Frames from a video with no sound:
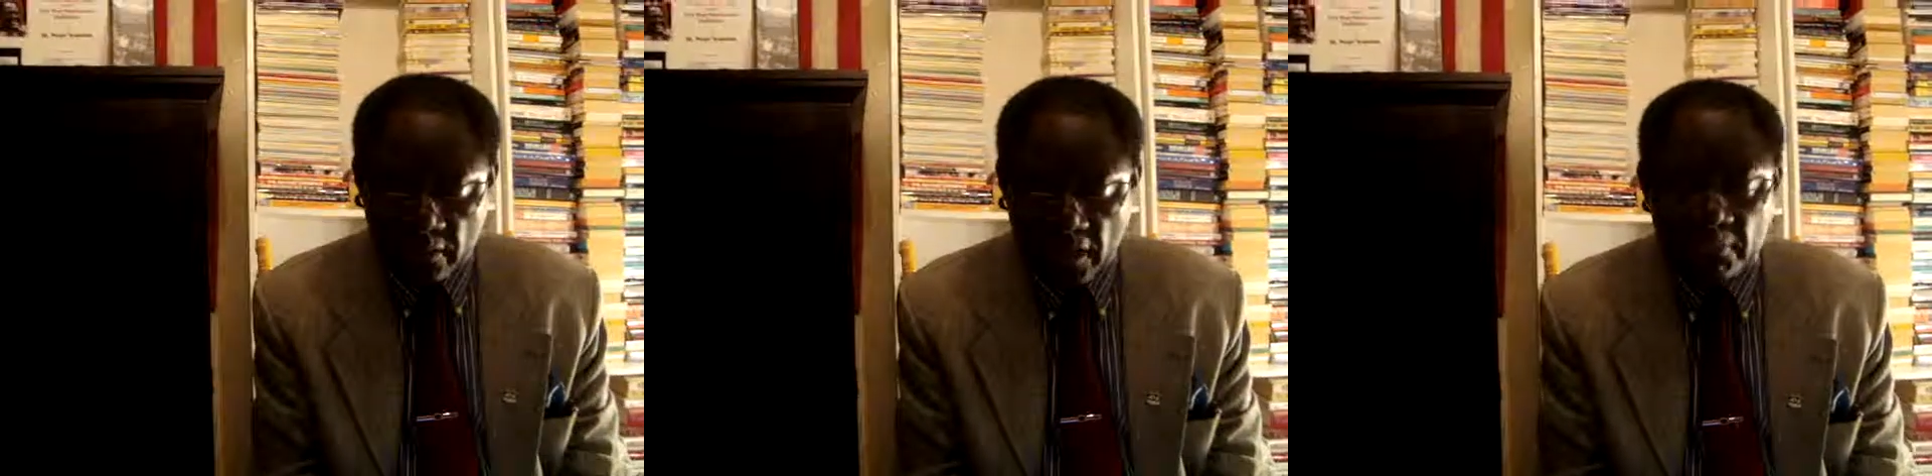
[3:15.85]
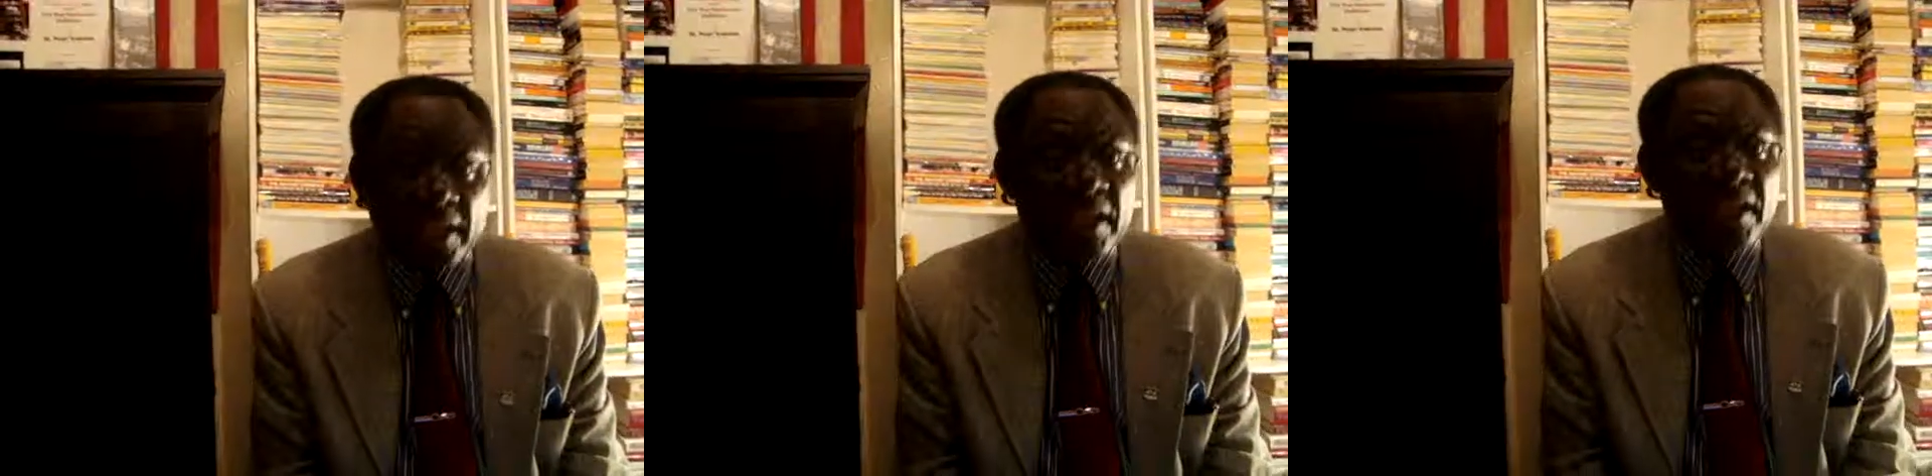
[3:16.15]

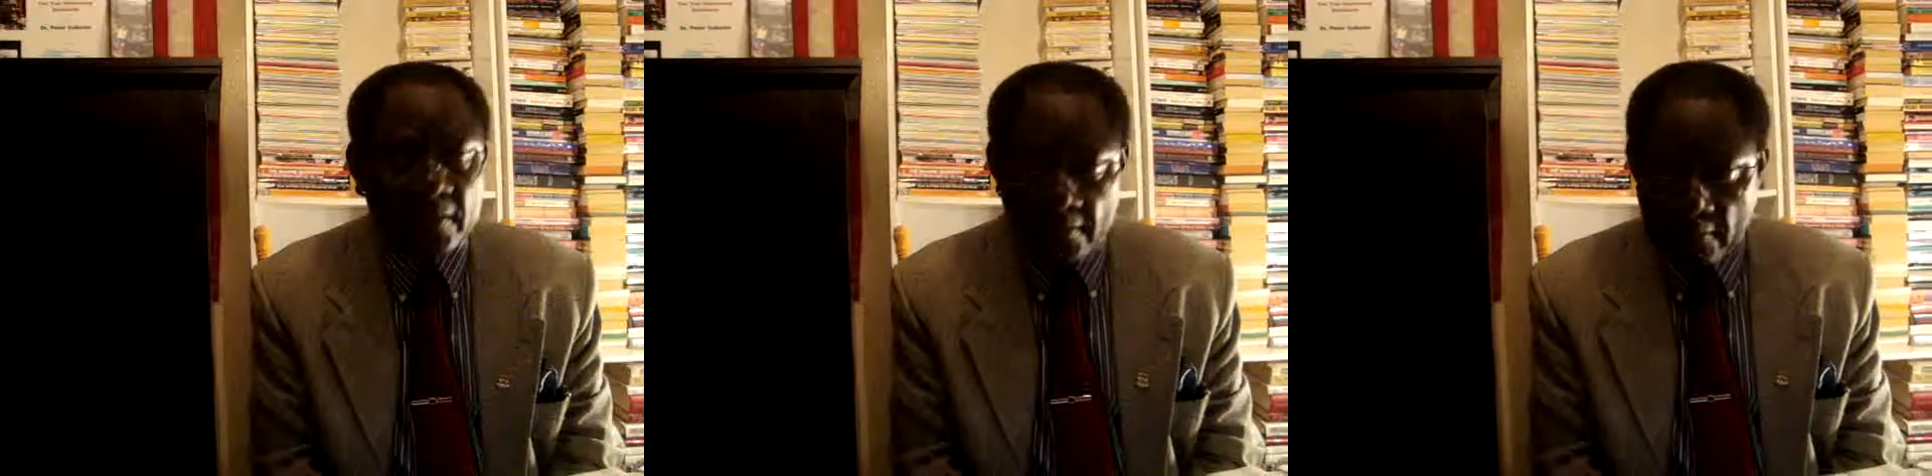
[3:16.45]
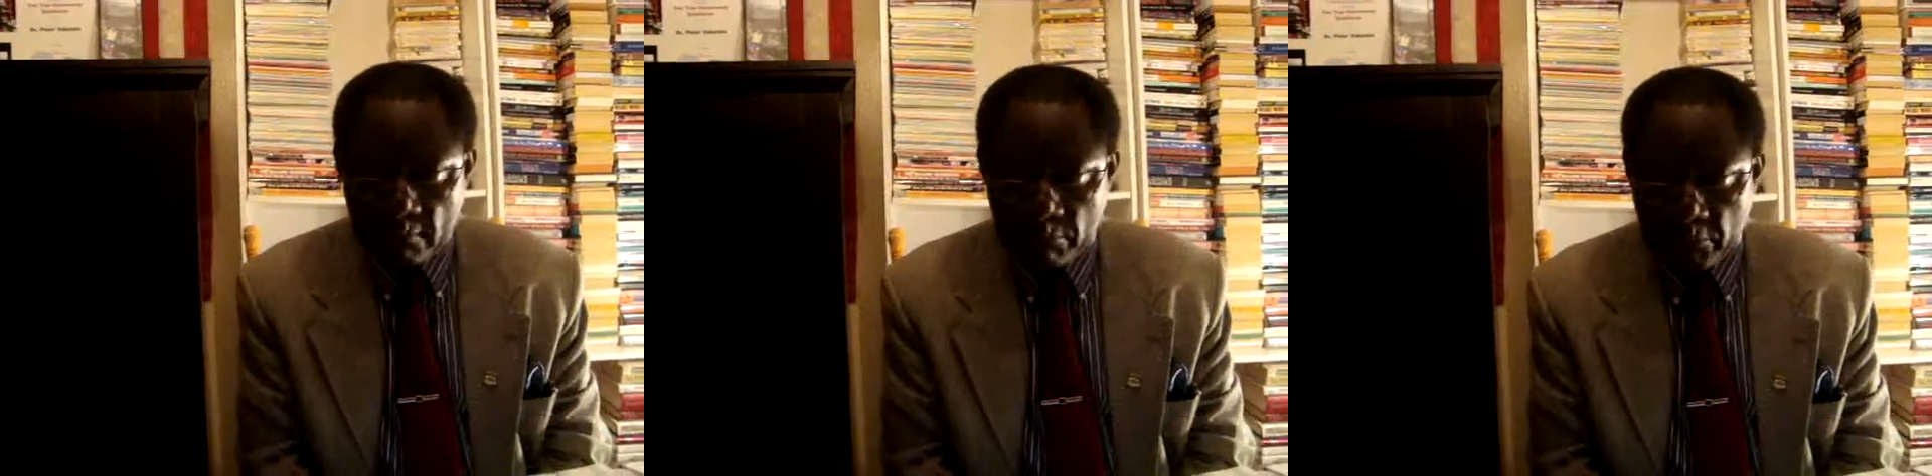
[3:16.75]
namely
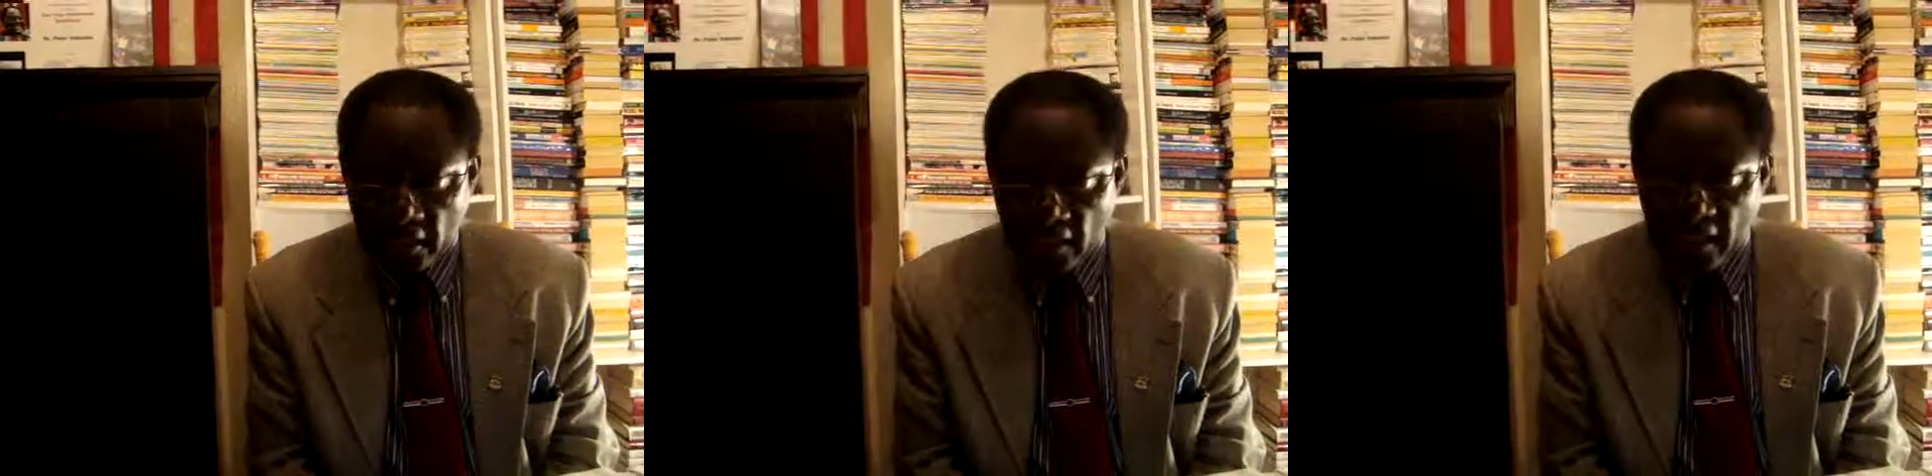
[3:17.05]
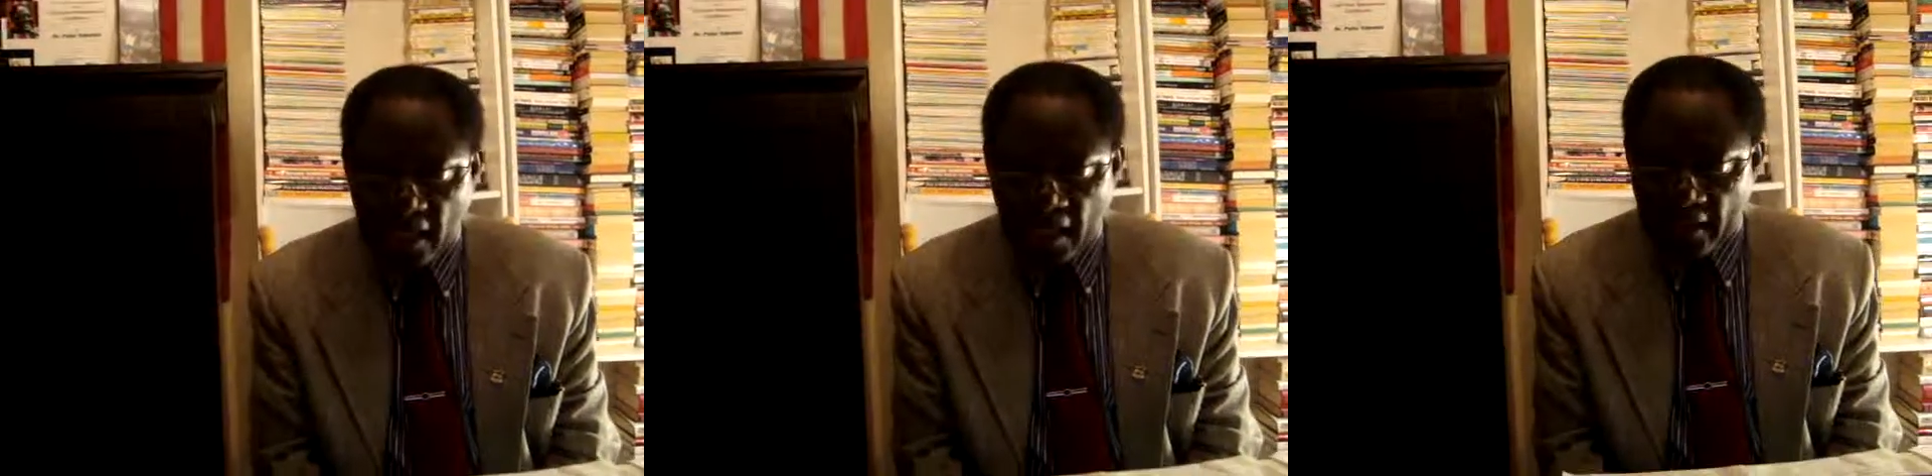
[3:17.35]

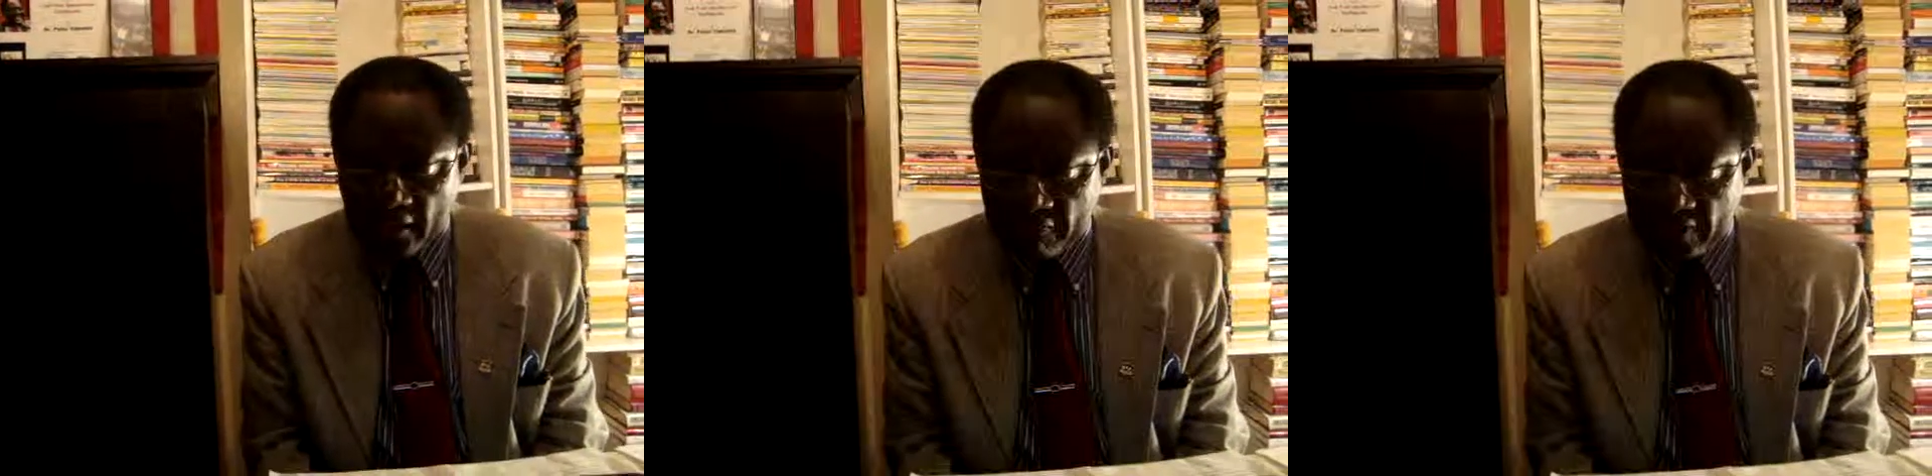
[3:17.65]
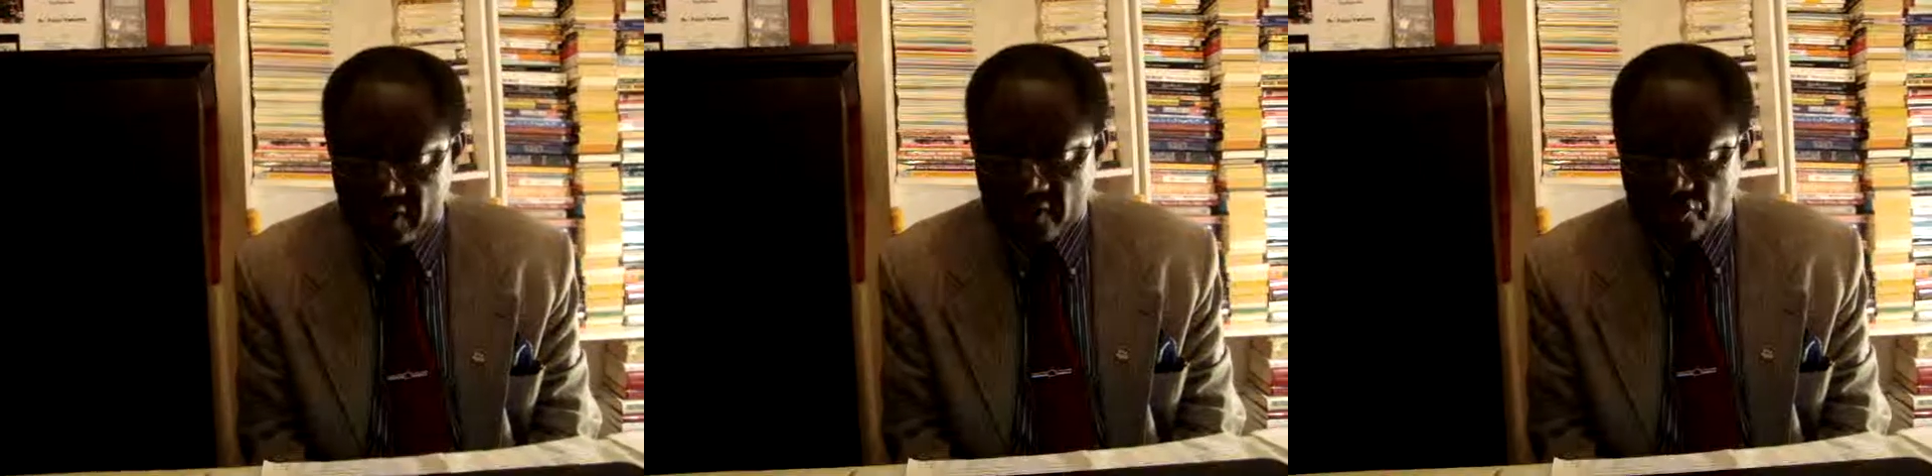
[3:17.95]
beginner and advanced